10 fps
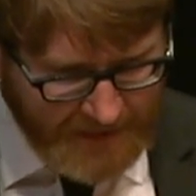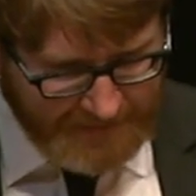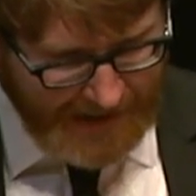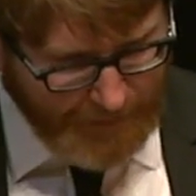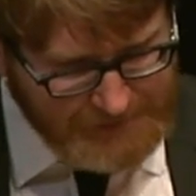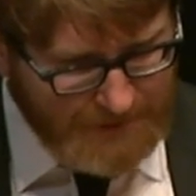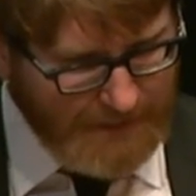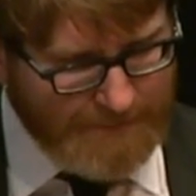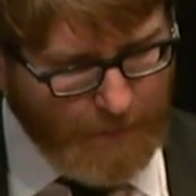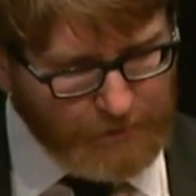that I was at
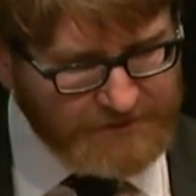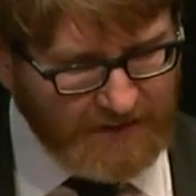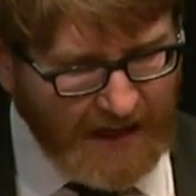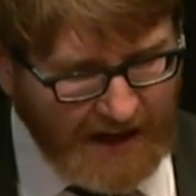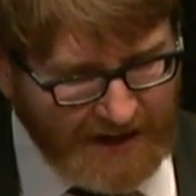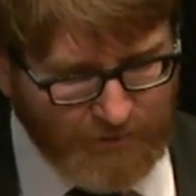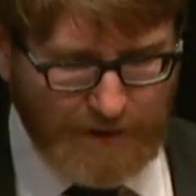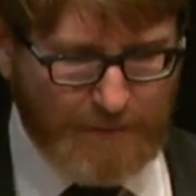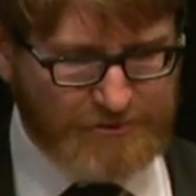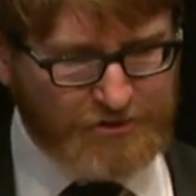my most alive when
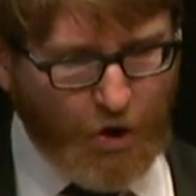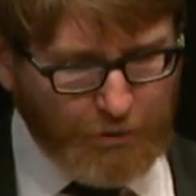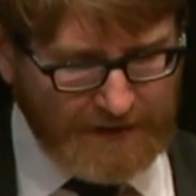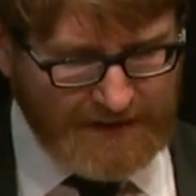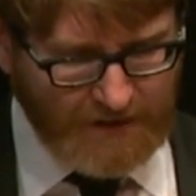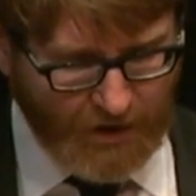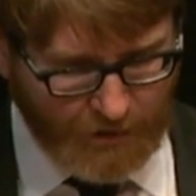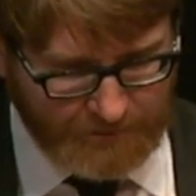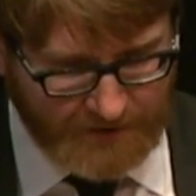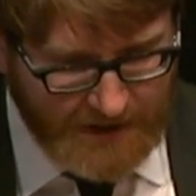I was totally
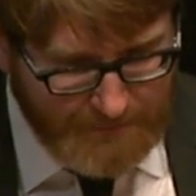alone,